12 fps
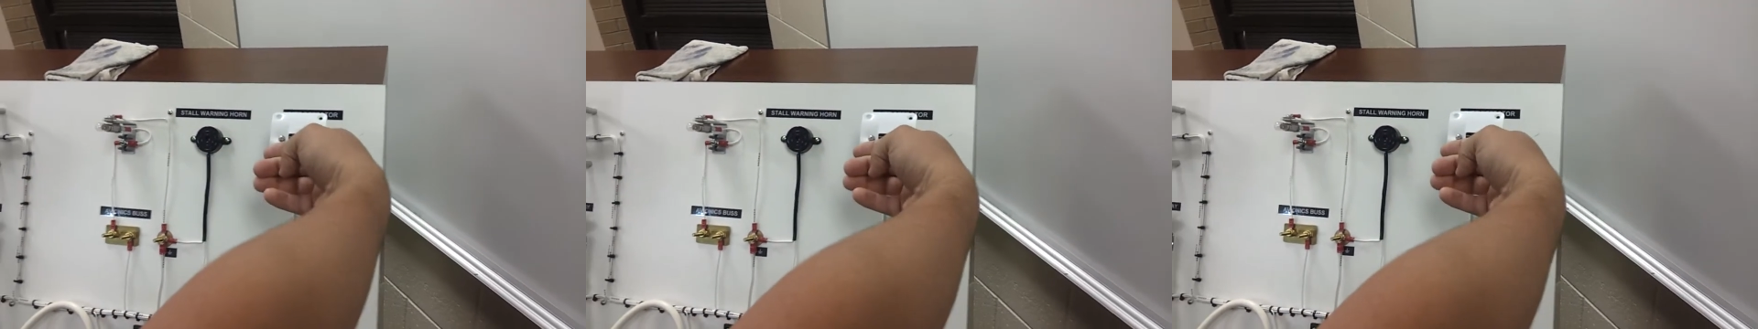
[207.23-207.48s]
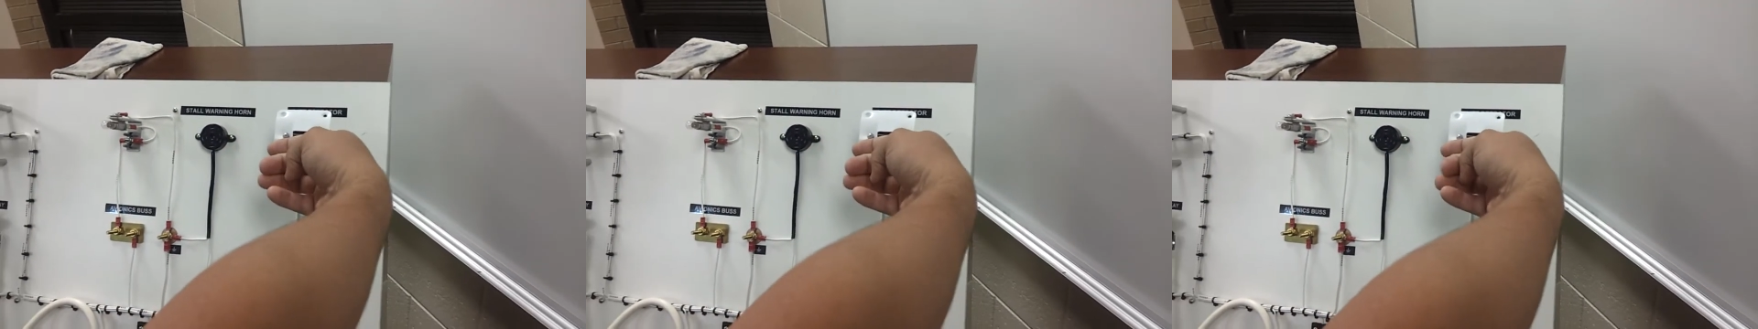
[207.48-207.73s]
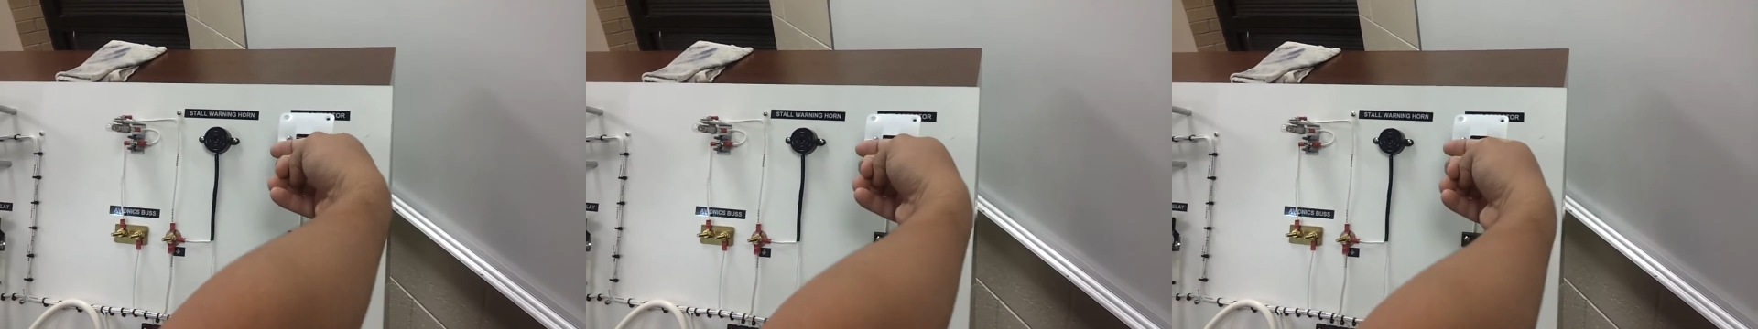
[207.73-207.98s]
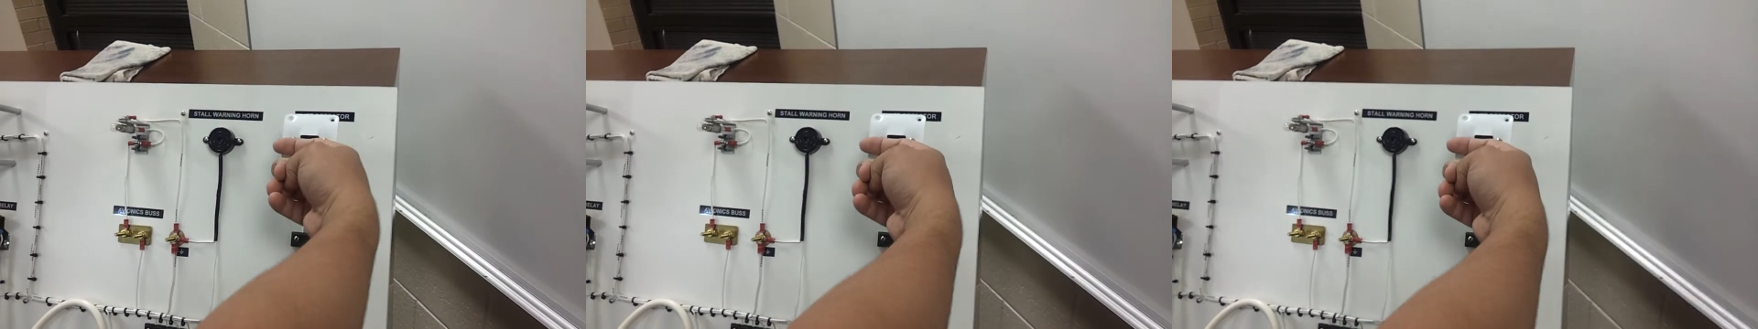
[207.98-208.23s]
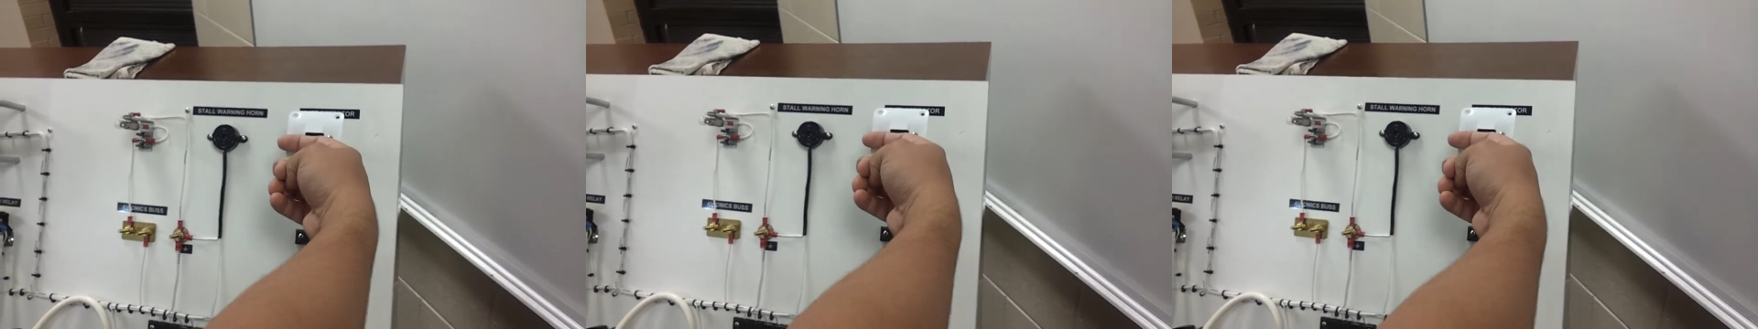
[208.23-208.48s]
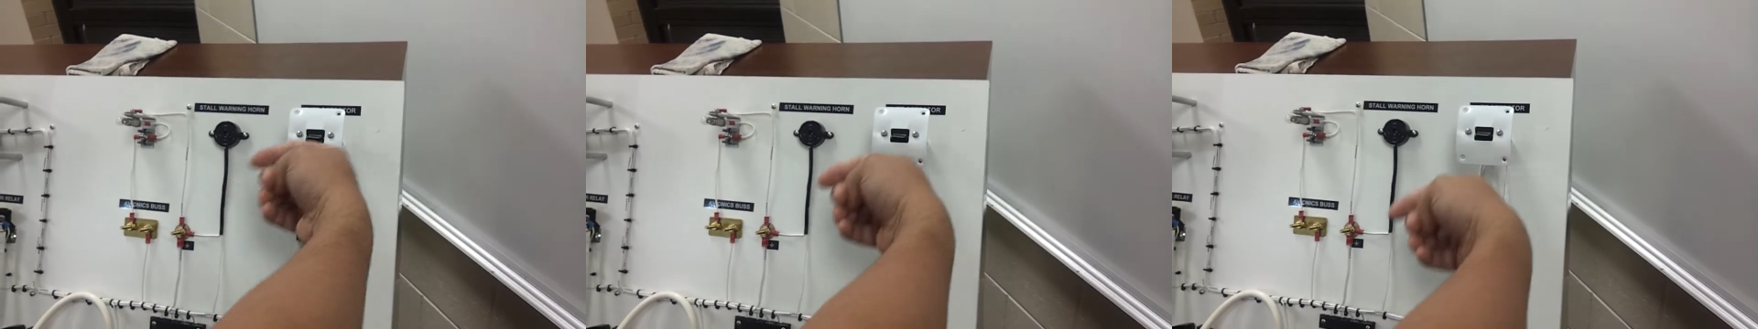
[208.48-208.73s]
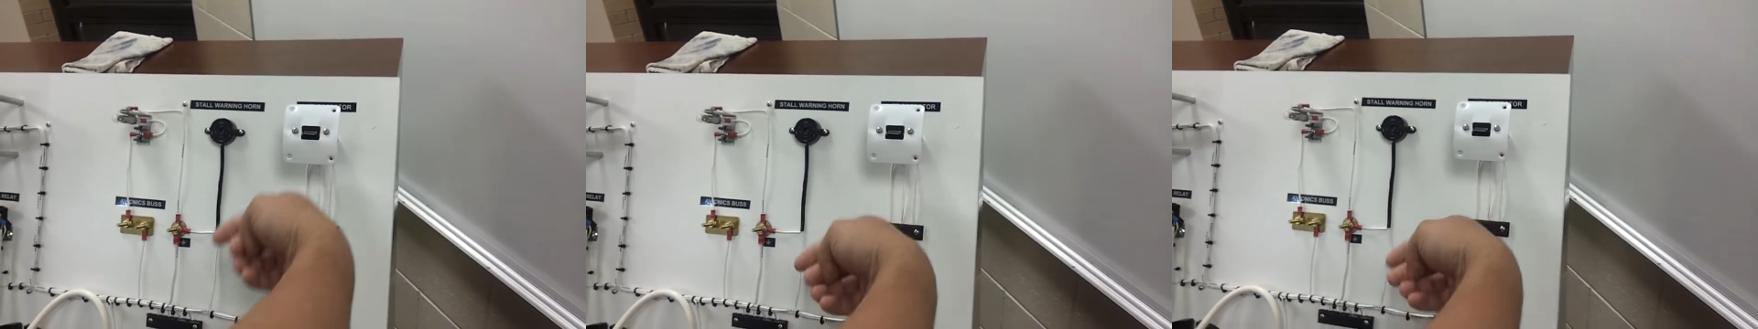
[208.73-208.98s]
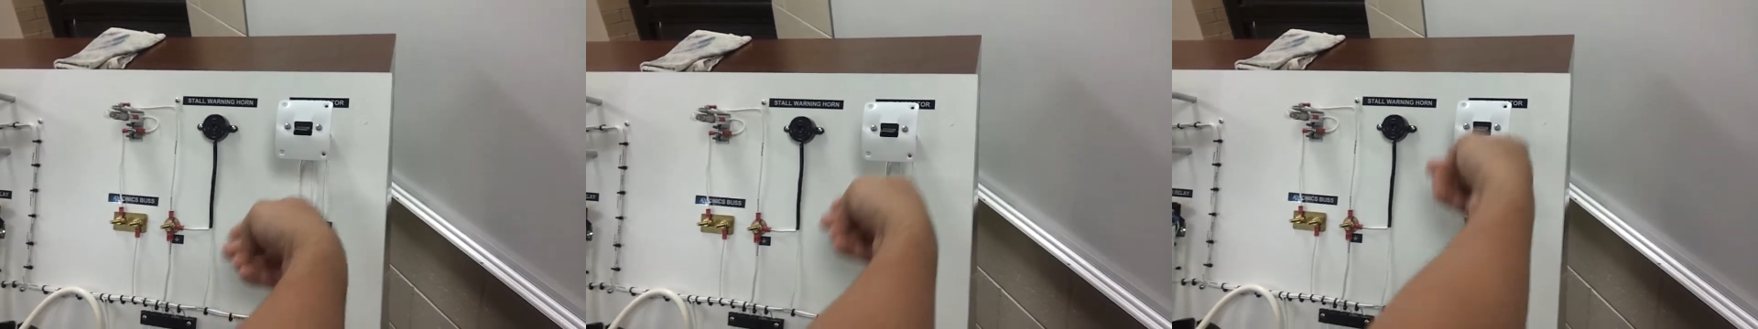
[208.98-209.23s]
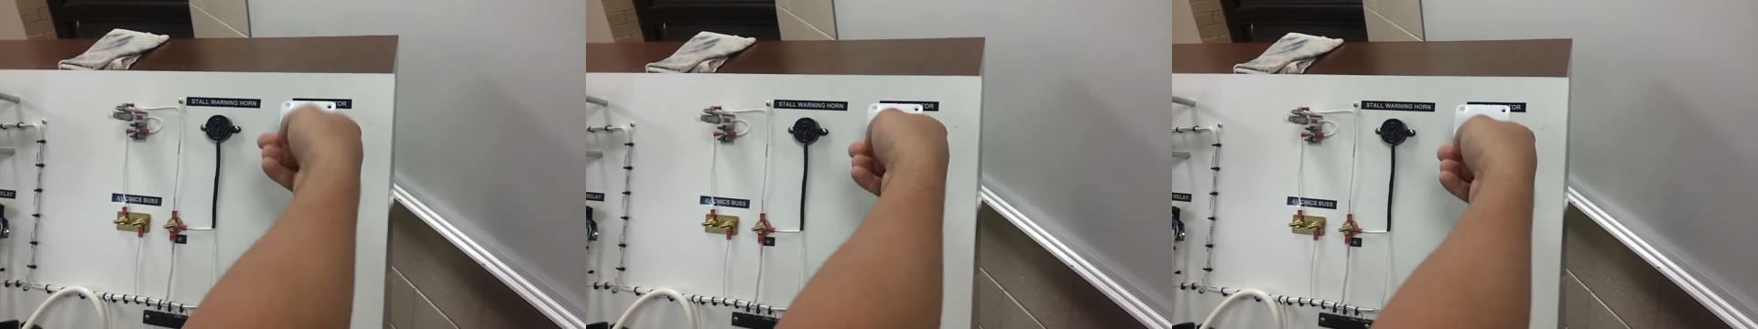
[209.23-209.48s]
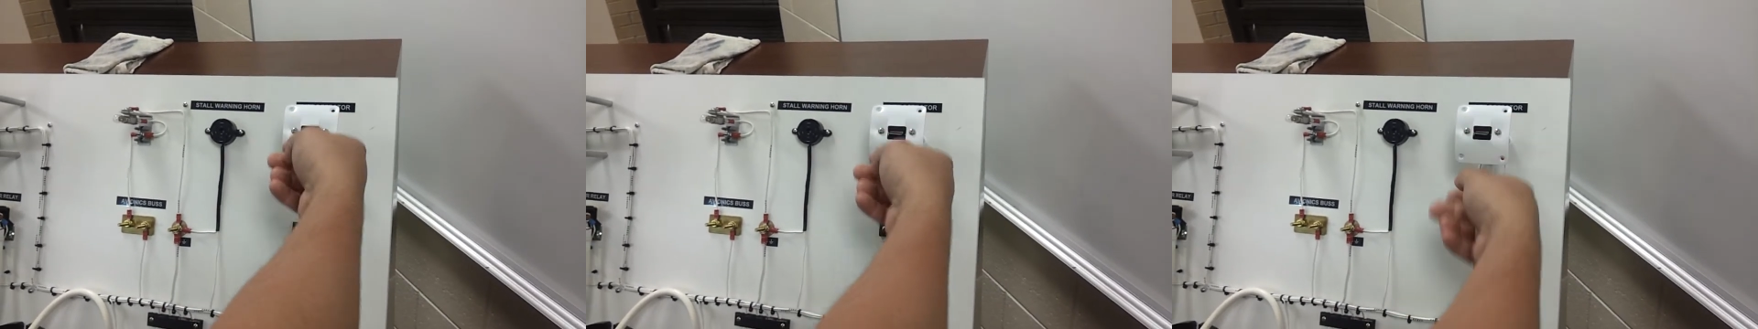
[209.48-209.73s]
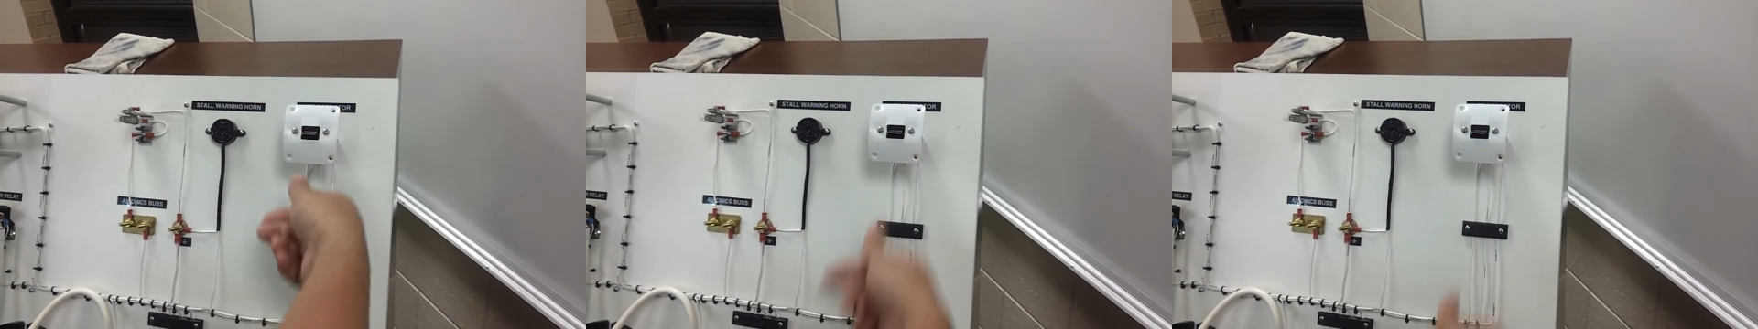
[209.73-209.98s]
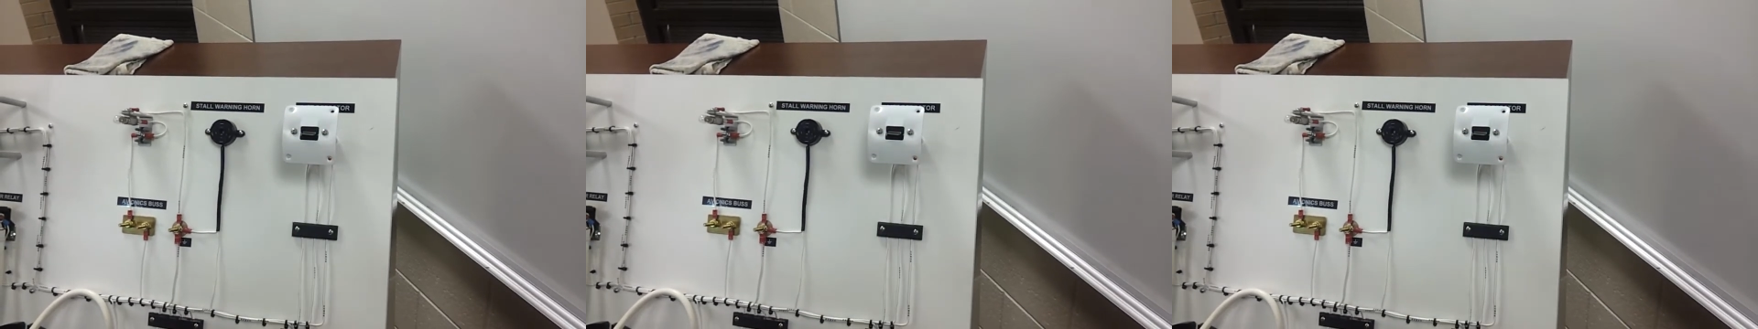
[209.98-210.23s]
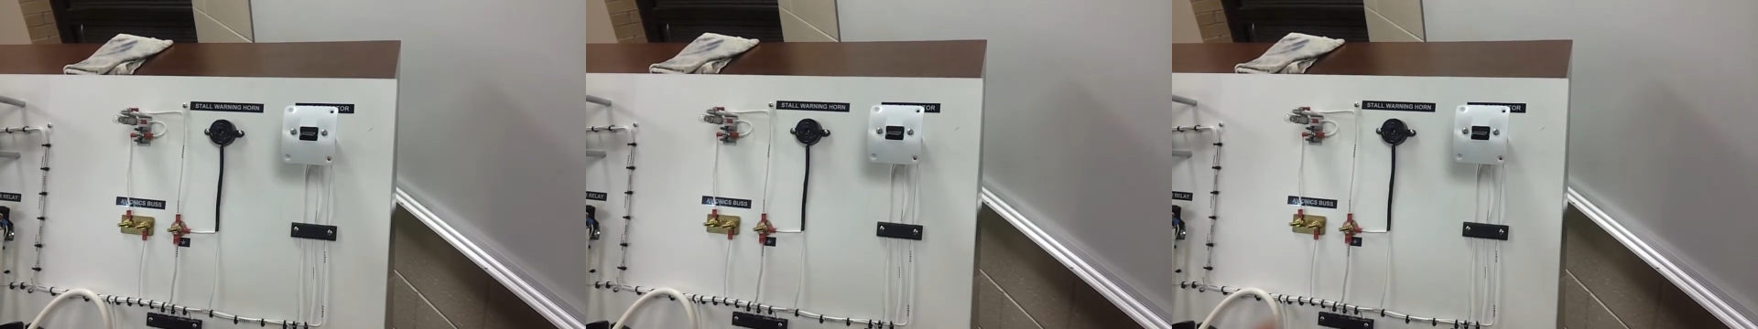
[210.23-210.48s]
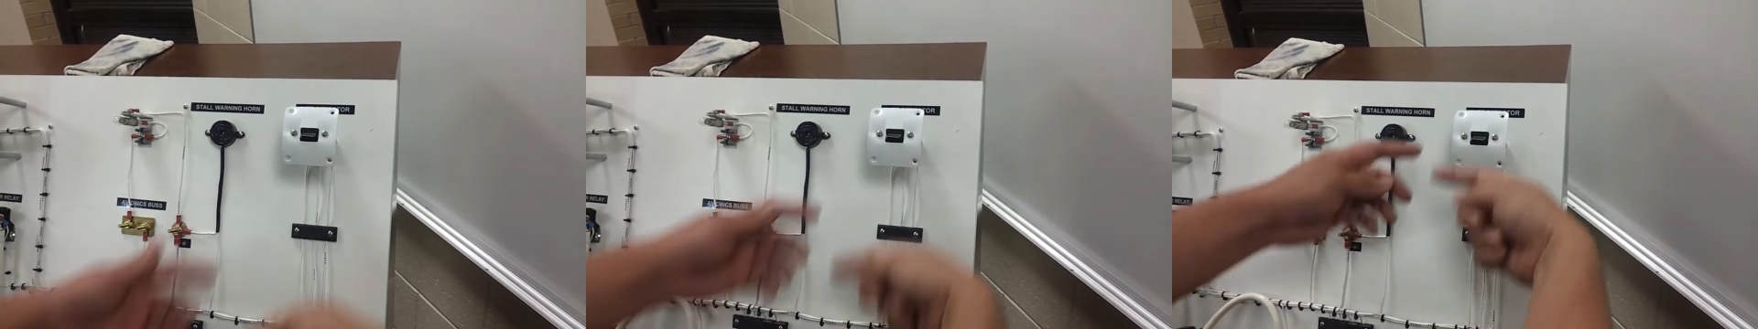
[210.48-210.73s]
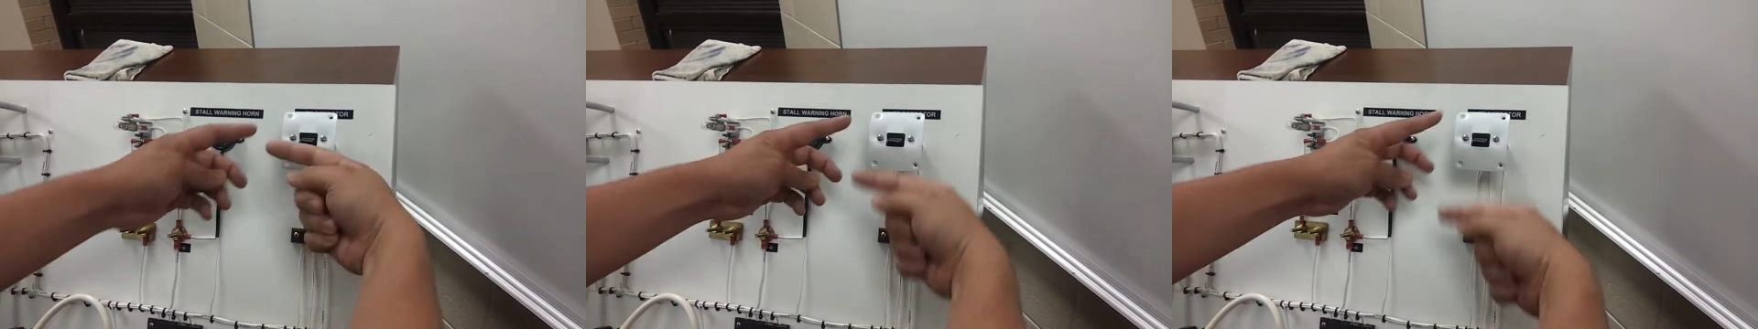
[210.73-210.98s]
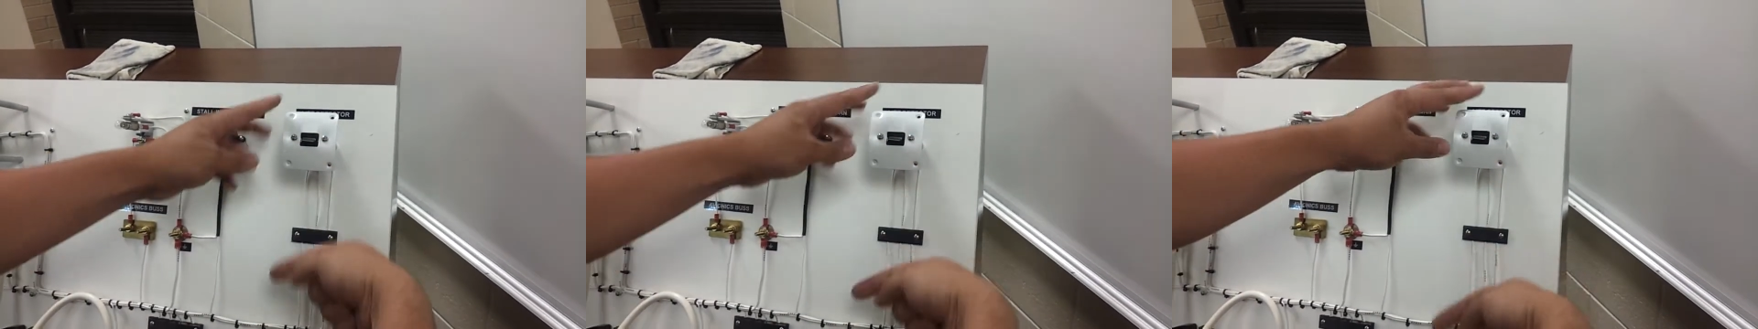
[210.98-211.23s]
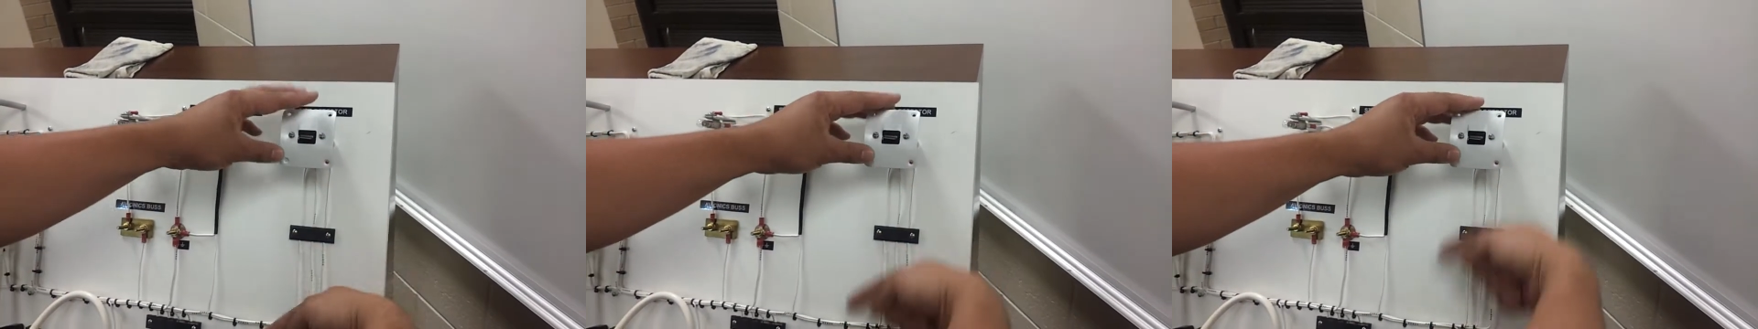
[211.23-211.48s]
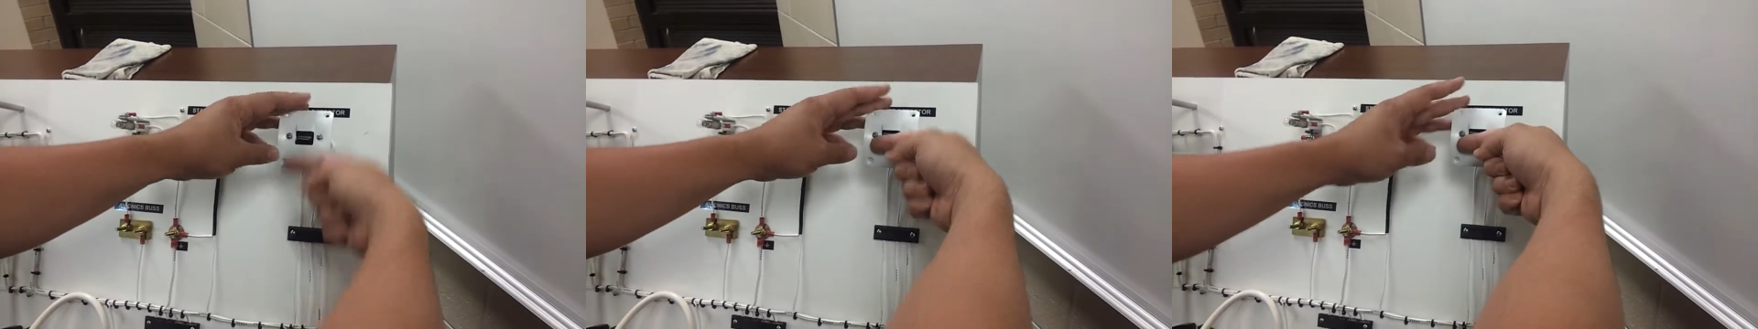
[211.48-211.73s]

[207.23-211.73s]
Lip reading: No face is visible, so there are no lips to read.